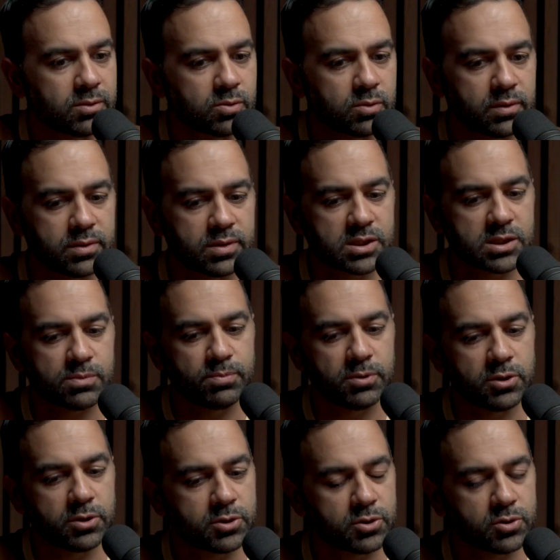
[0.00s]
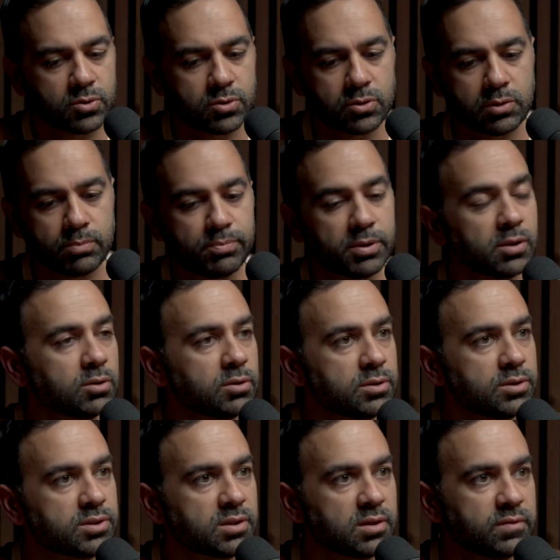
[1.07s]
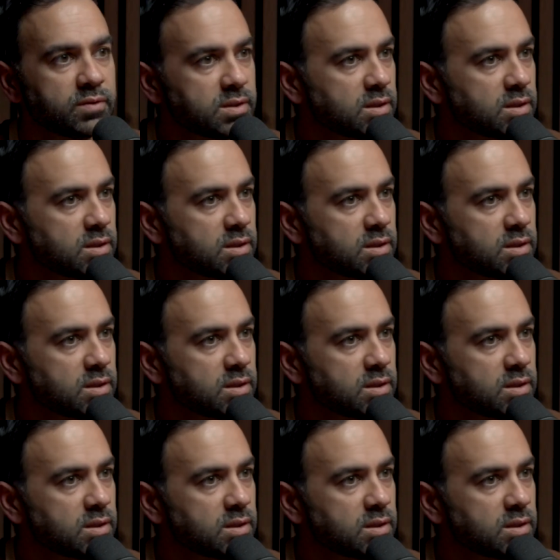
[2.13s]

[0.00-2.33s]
sort of the spiritual pillars of mm.